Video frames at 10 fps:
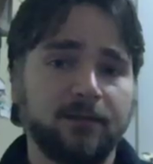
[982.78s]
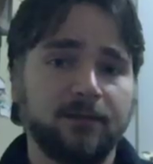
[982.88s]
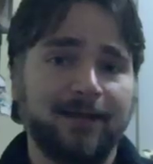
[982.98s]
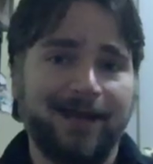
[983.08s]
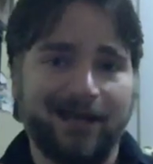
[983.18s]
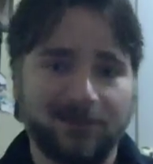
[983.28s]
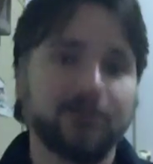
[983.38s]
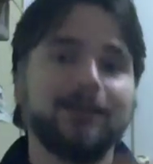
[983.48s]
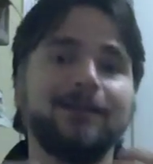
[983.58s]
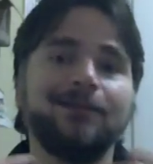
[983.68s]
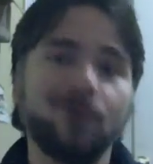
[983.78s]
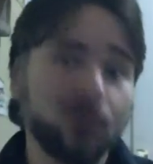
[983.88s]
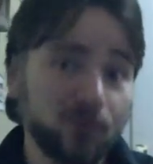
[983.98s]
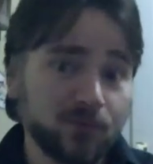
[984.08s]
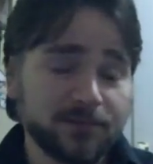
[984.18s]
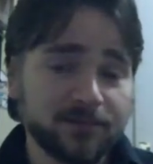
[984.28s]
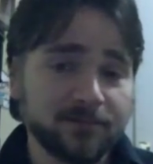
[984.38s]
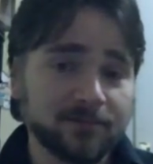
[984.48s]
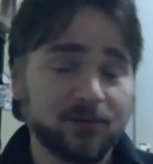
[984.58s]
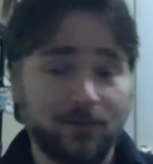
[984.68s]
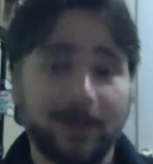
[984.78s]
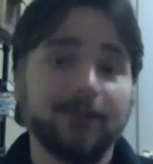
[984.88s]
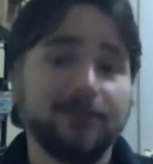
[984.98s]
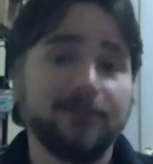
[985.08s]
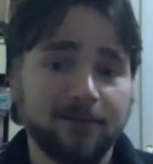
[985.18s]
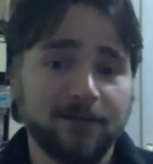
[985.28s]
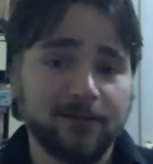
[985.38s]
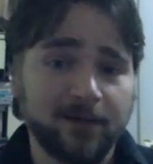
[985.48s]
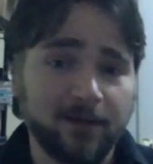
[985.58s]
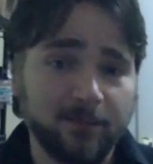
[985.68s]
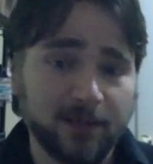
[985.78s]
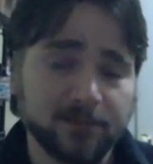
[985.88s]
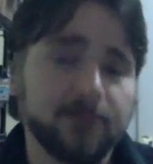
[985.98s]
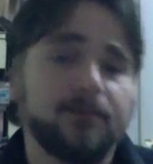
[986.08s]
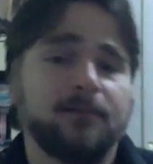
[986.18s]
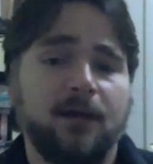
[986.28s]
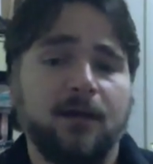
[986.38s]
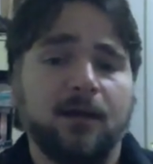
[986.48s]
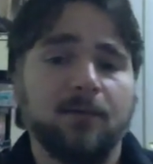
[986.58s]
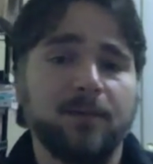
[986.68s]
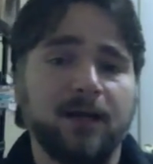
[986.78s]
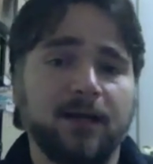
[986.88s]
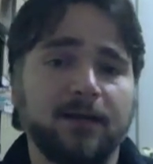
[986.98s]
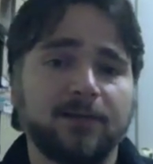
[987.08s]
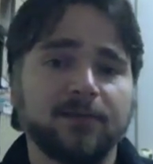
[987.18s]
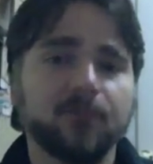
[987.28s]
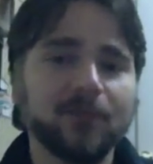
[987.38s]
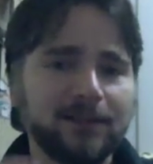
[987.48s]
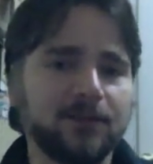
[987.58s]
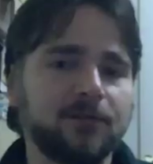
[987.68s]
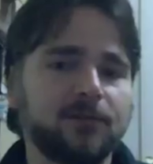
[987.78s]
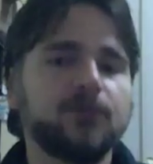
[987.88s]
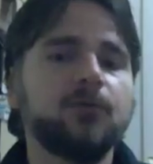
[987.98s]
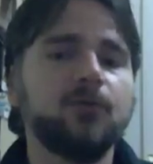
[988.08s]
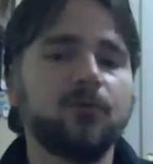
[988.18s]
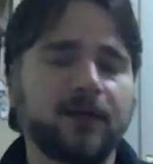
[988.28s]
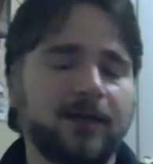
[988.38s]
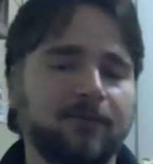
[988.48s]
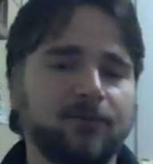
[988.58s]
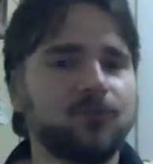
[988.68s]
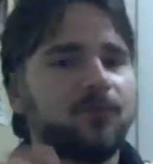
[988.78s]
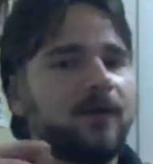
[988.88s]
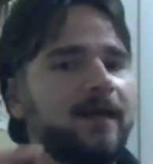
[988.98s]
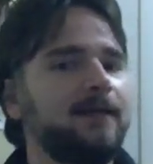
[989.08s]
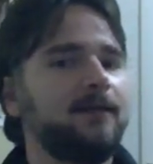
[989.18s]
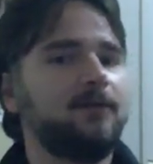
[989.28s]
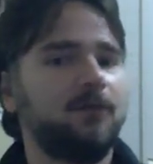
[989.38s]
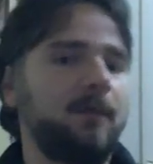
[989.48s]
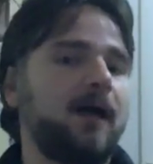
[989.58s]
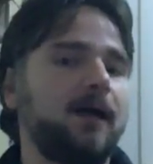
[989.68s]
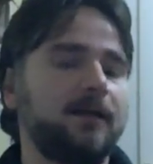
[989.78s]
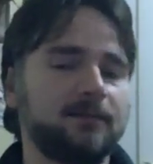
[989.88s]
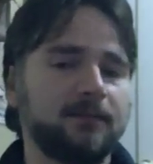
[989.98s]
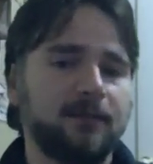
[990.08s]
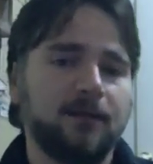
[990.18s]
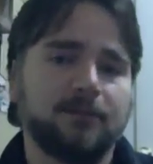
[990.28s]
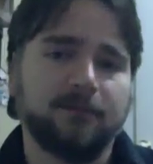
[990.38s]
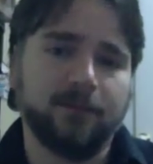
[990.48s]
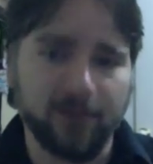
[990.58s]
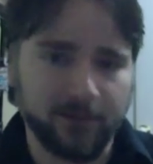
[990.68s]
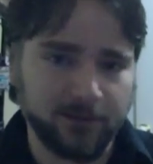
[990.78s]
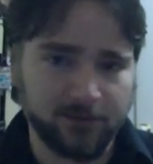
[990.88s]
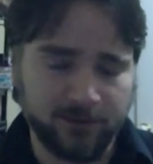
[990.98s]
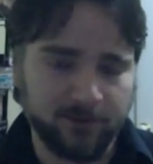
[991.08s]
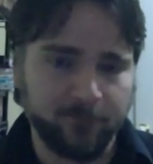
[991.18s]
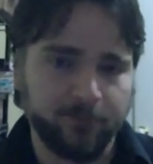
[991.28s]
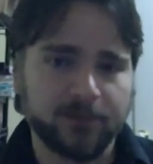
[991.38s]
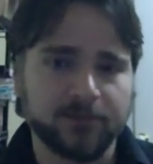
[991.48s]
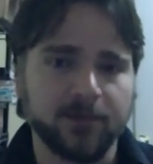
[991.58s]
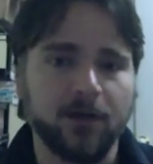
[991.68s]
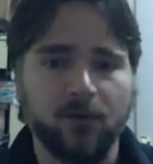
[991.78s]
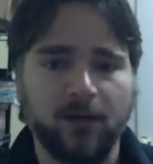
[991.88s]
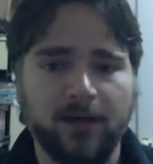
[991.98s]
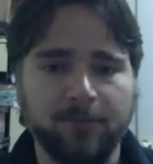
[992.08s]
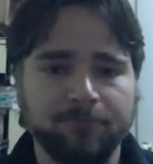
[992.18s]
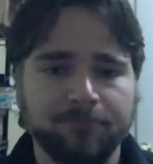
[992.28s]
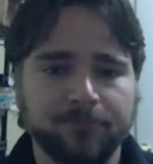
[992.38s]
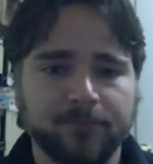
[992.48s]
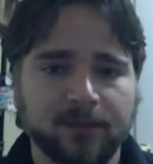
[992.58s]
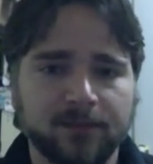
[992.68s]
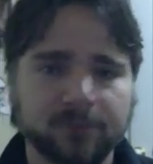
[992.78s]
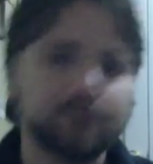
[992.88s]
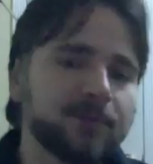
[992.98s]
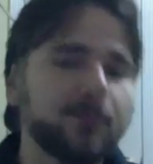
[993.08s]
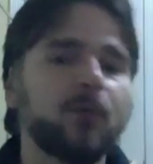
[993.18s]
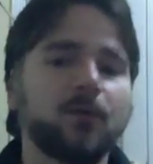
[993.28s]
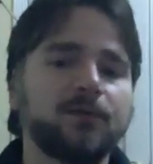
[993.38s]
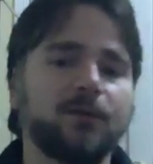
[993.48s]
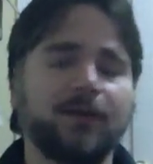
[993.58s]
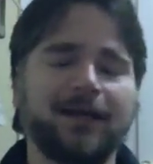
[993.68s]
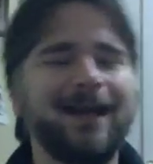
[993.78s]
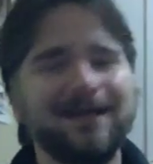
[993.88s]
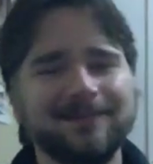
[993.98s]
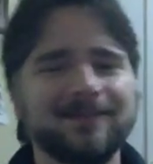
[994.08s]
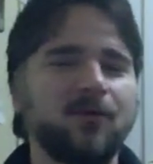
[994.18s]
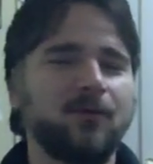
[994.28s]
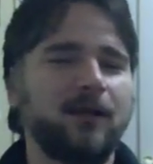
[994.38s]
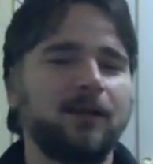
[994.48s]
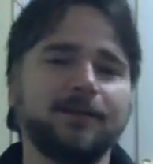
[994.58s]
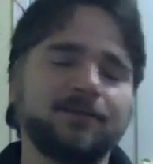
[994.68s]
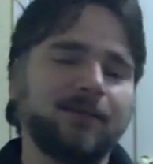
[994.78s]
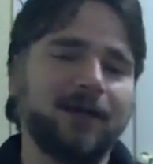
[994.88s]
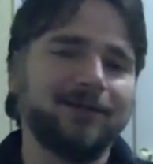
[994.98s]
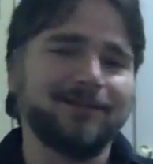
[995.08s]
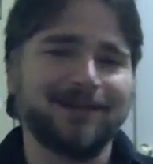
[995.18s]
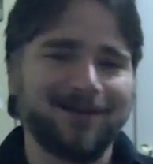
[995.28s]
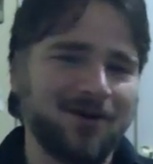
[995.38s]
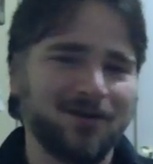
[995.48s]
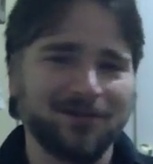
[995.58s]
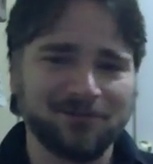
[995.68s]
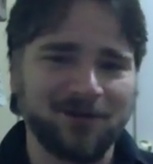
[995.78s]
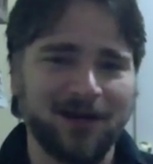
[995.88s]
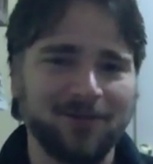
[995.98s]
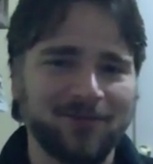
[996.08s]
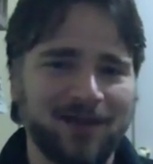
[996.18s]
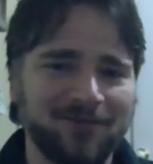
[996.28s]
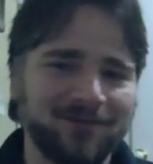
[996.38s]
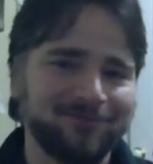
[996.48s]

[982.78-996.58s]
actually use directly on a day-to-day basis, but it's a really good tool for kind of training your mind to think like an engineer. So it's something worth doing, and it has its own elegance about it that's kind of hard to describe if you haven't